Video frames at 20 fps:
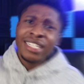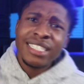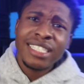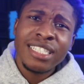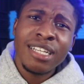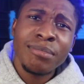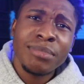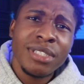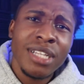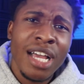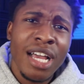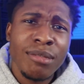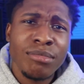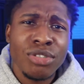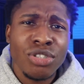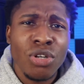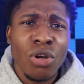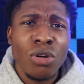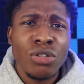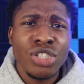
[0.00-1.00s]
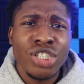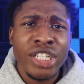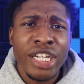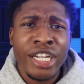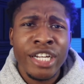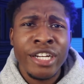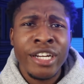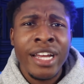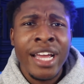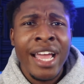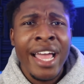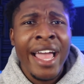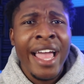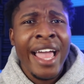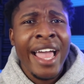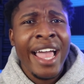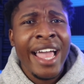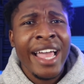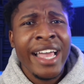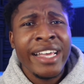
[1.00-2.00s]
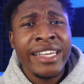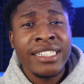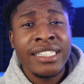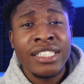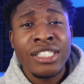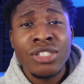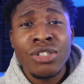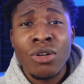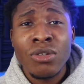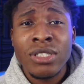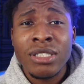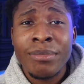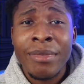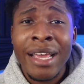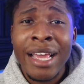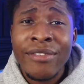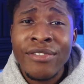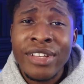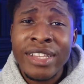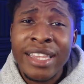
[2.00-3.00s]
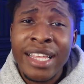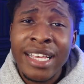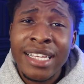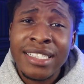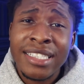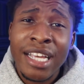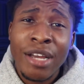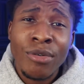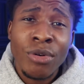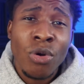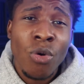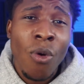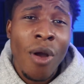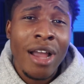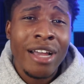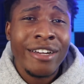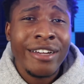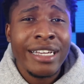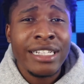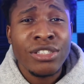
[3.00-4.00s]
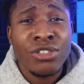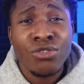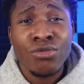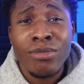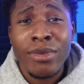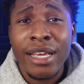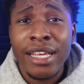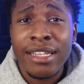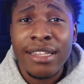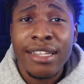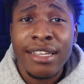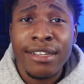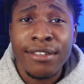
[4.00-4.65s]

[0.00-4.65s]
and sometimes GoShare has, you know, some heavy things that require a two-man